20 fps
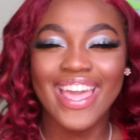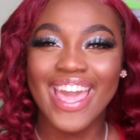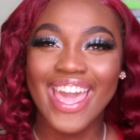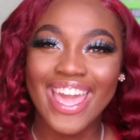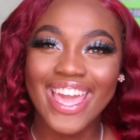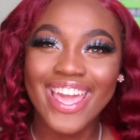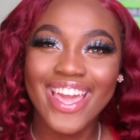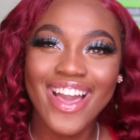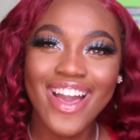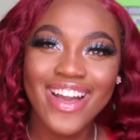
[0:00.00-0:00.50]

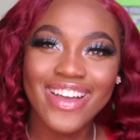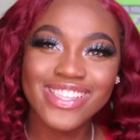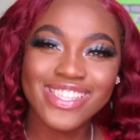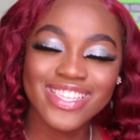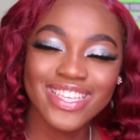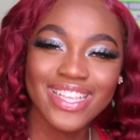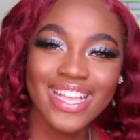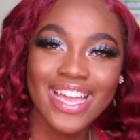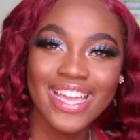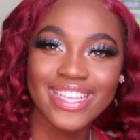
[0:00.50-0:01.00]
Hey y'all,
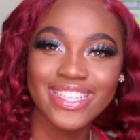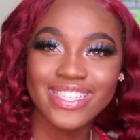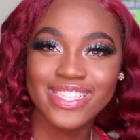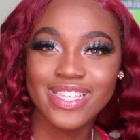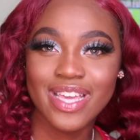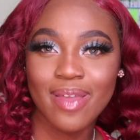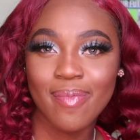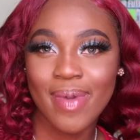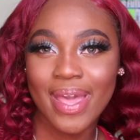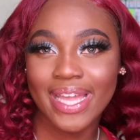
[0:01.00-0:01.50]

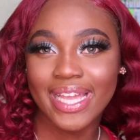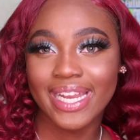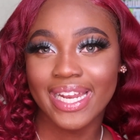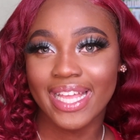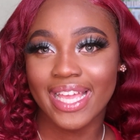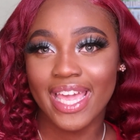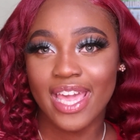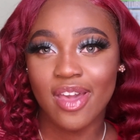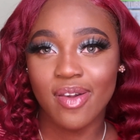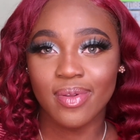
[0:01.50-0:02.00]
Shaniahdeshay back
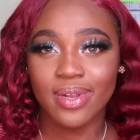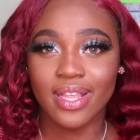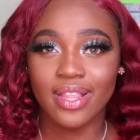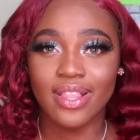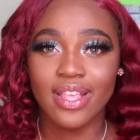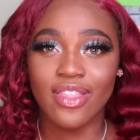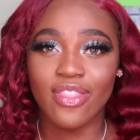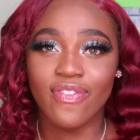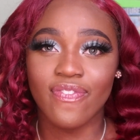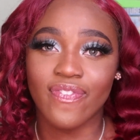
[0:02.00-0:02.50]
again with
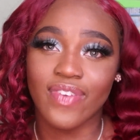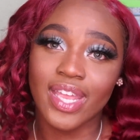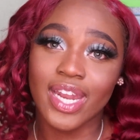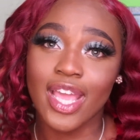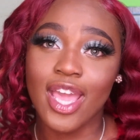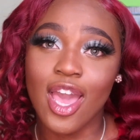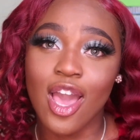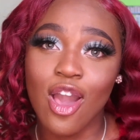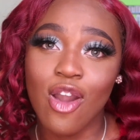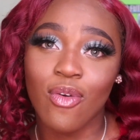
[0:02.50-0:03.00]
another
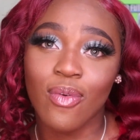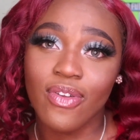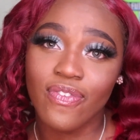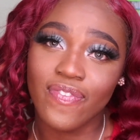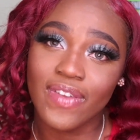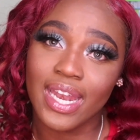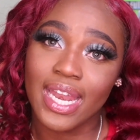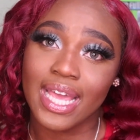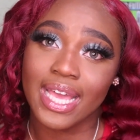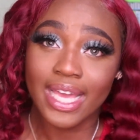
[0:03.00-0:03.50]
video. We
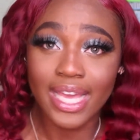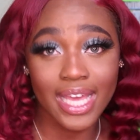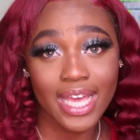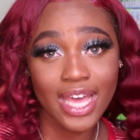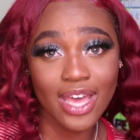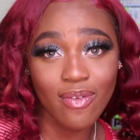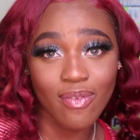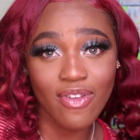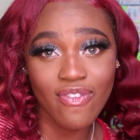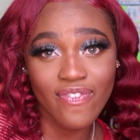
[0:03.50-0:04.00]
feeling
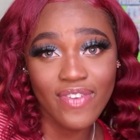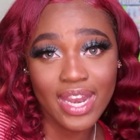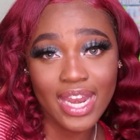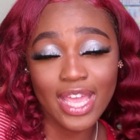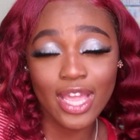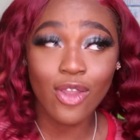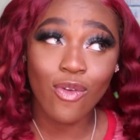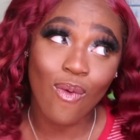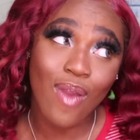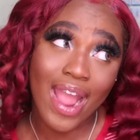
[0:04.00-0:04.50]
good, we
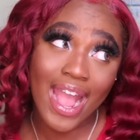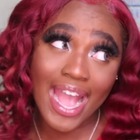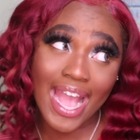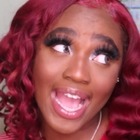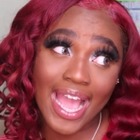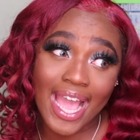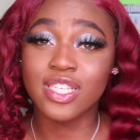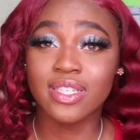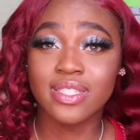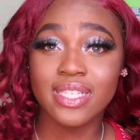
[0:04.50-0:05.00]
feeling
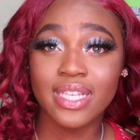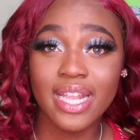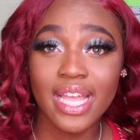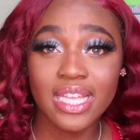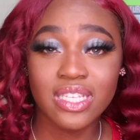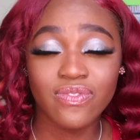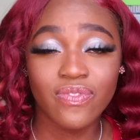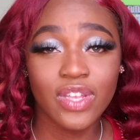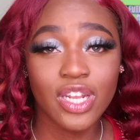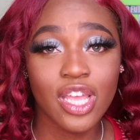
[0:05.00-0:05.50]
great. So
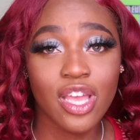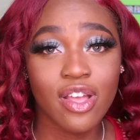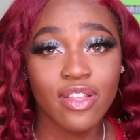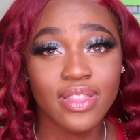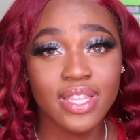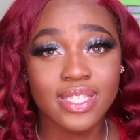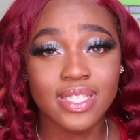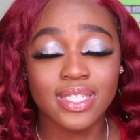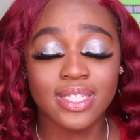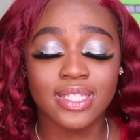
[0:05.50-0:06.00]
today's video,
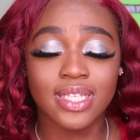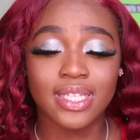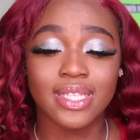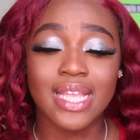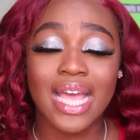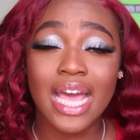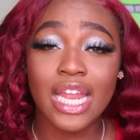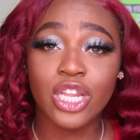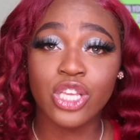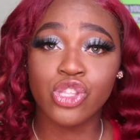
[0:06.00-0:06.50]
this is the
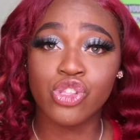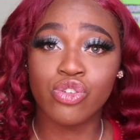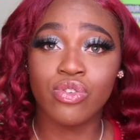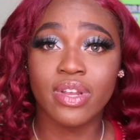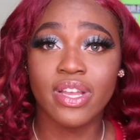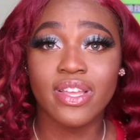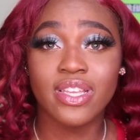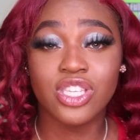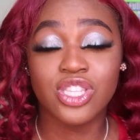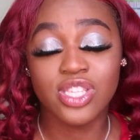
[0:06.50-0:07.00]
Dollar
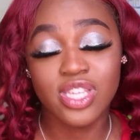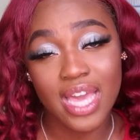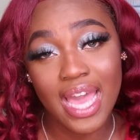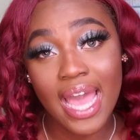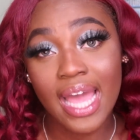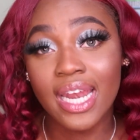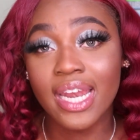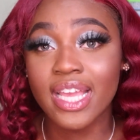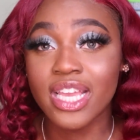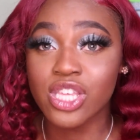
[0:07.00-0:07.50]
Tree
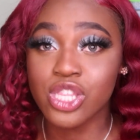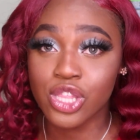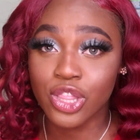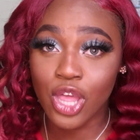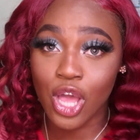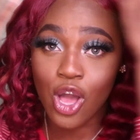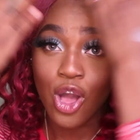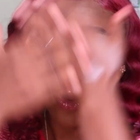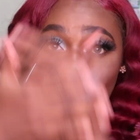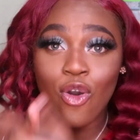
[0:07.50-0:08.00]
challenge,
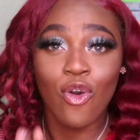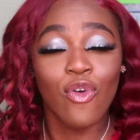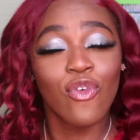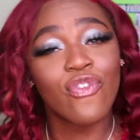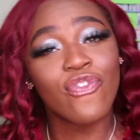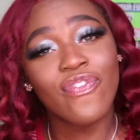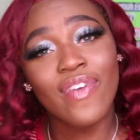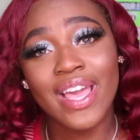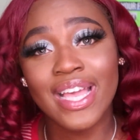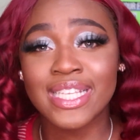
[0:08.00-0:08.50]
the whole
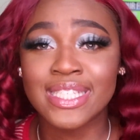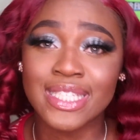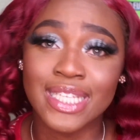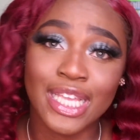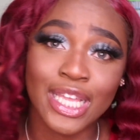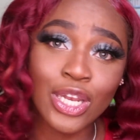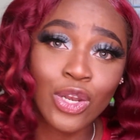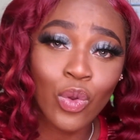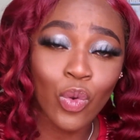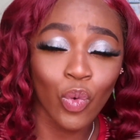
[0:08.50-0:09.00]
face
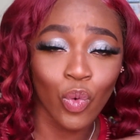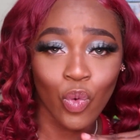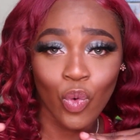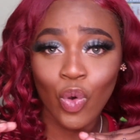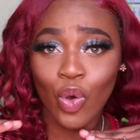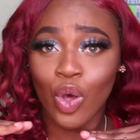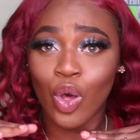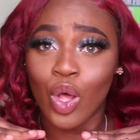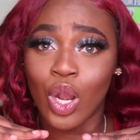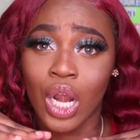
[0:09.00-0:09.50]
in
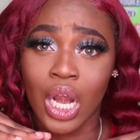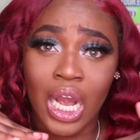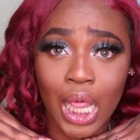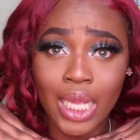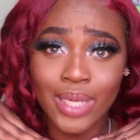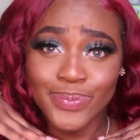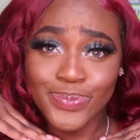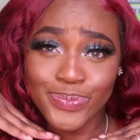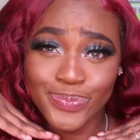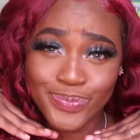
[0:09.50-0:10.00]
oil.